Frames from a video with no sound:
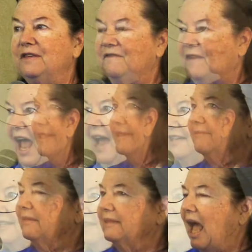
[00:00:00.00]

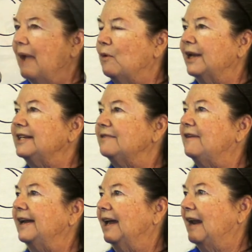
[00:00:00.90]
fact I wanted to
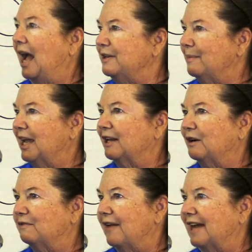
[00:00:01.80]
find out how you make it
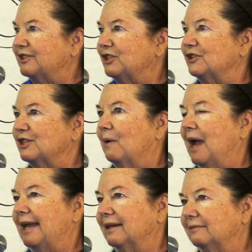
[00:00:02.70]
go faster so
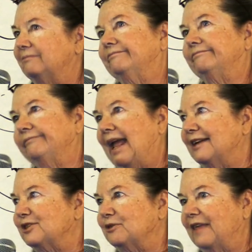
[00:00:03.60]
I could
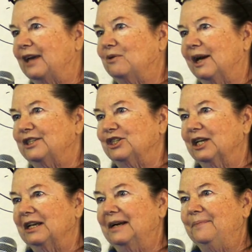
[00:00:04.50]
answer that
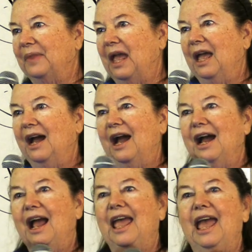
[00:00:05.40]
question.
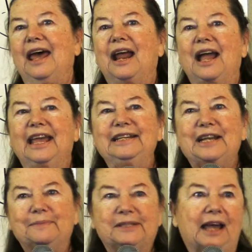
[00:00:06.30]
And I ended
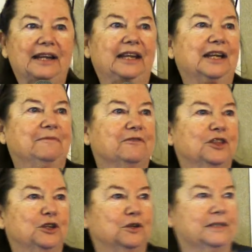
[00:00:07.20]
up signing up for
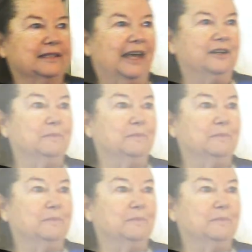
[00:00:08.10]
the newsletter